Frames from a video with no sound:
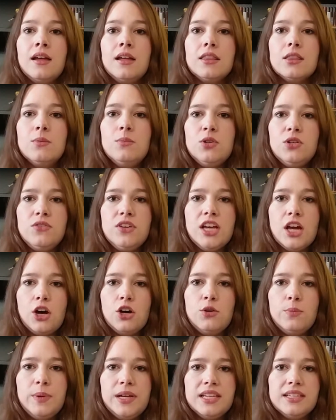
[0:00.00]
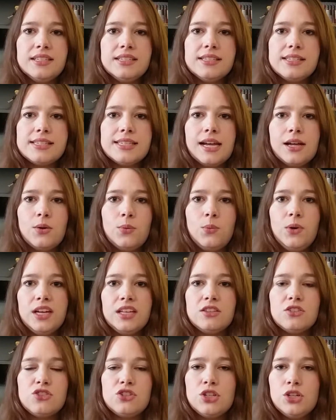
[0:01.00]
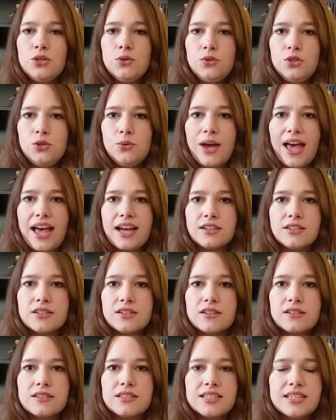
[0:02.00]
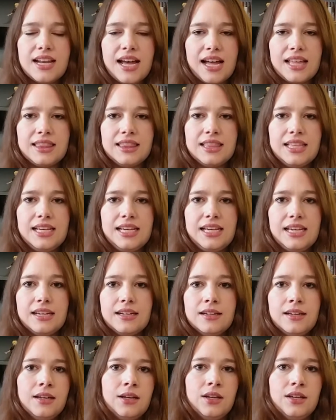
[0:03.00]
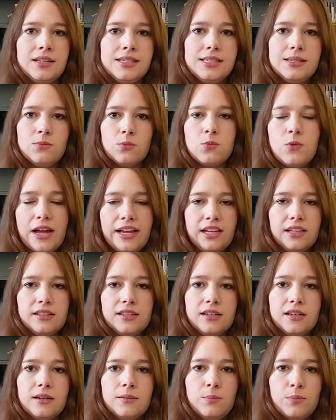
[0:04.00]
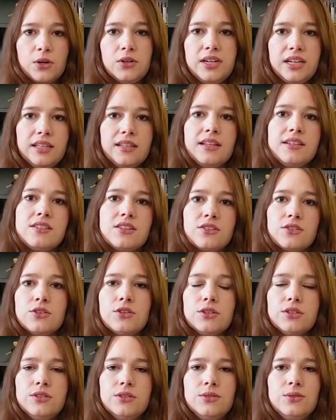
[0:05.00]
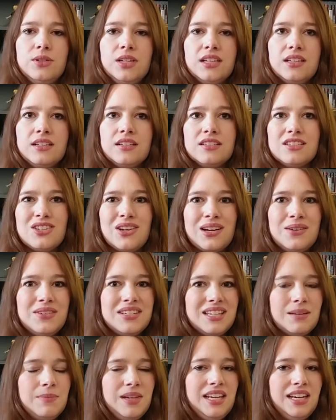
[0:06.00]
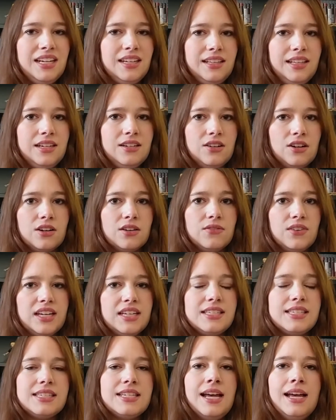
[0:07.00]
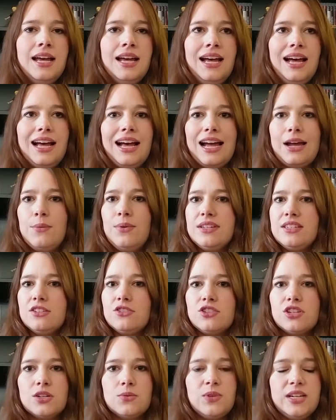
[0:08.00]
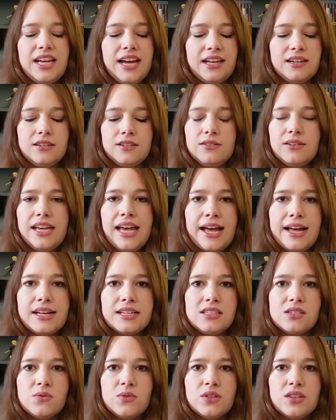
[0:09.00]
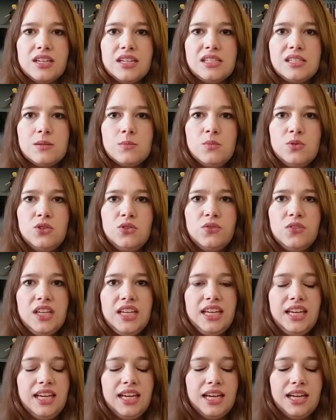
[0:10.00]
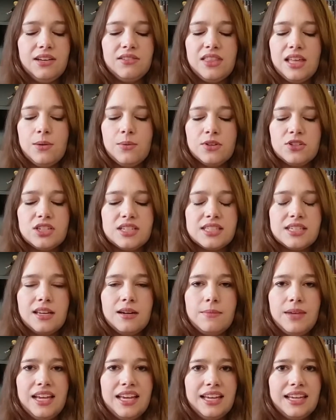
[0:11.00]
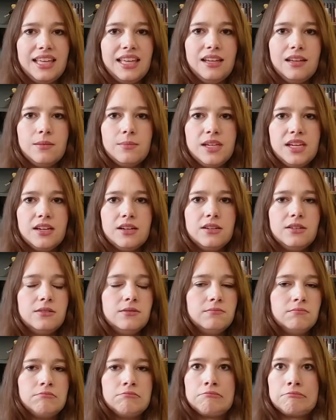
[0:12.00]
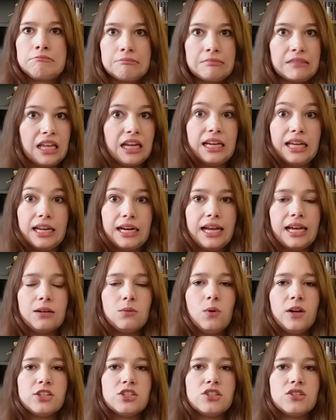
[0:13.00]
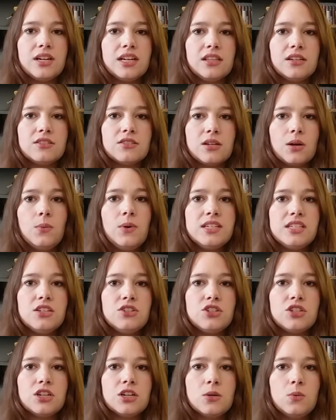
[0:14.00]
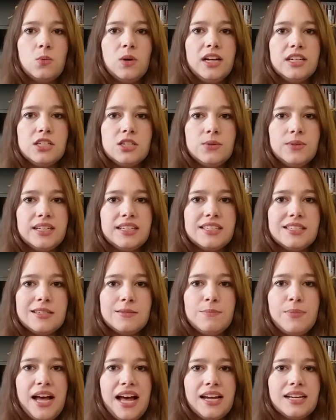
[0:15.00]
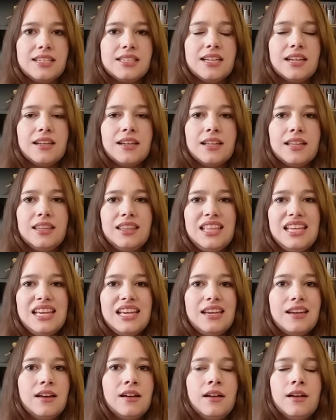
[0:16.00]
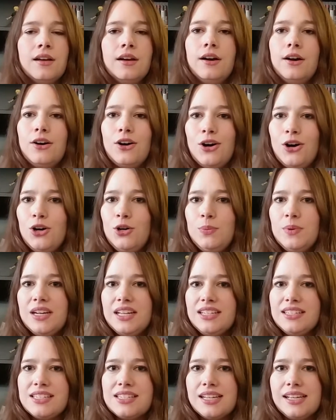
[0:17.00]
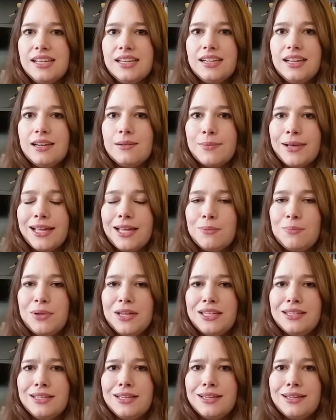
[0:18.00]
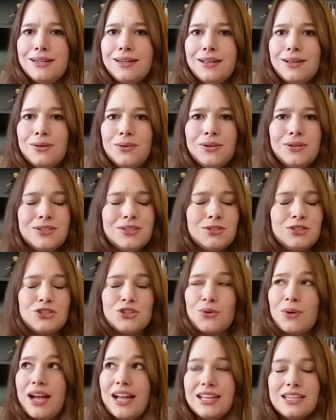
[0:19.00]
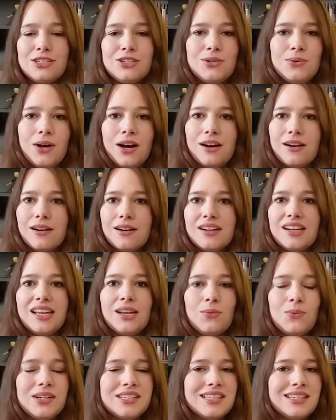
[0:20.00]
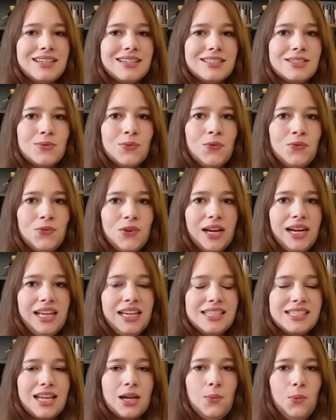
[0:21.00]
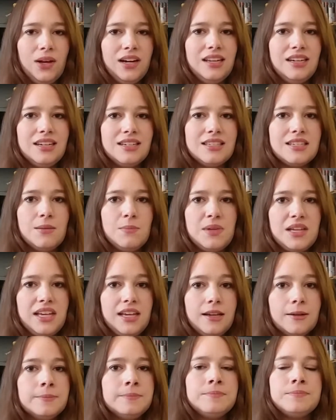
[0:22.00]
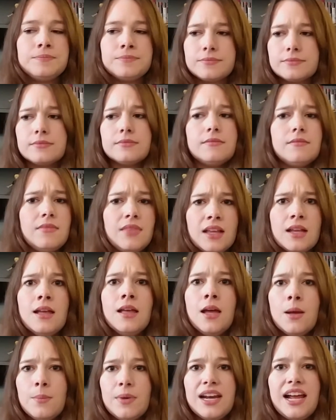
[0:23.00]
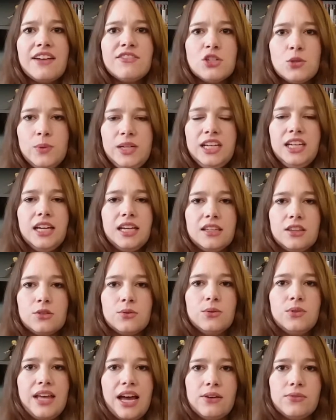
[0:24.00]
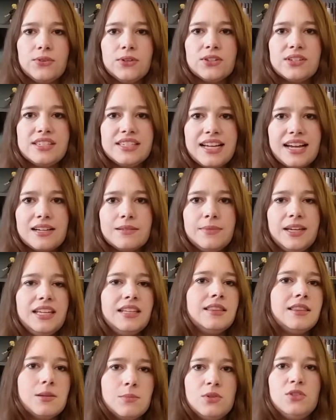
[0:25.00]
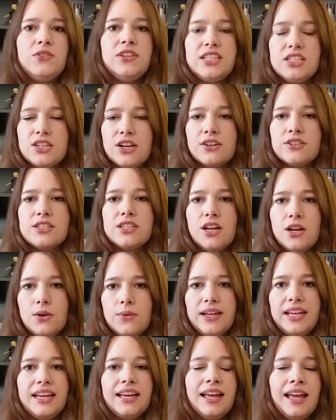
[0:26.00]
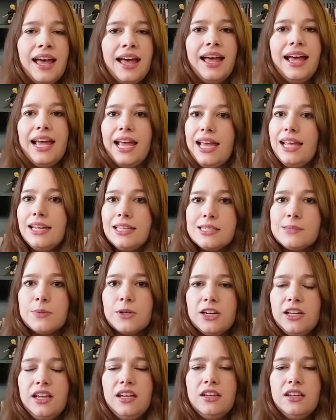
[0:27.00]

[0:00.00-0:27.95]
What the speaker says: The movie opens with 2 new actors, not the regular Broken Lizard crew, so I was immediately nervous. I wasn't sure if we had new cast for this movie, if they were just going to make a cameo. Again, I hadn't watched the trailer, so I wasn't sure what to expect. The opening scene, in my opinion, tried too hard. It wasn't as funny as I wanted it to be. But after we get through that first segment, the movie starts going, and it's pretty